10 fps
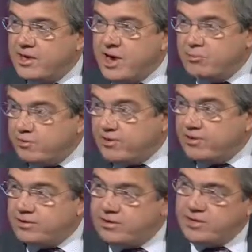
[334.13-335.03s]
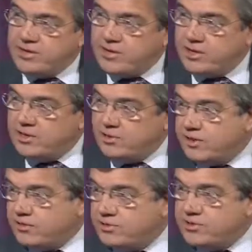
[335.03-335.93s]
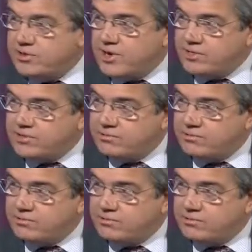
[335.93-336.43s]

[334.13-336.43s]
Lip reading: and prevent terrorist attacks.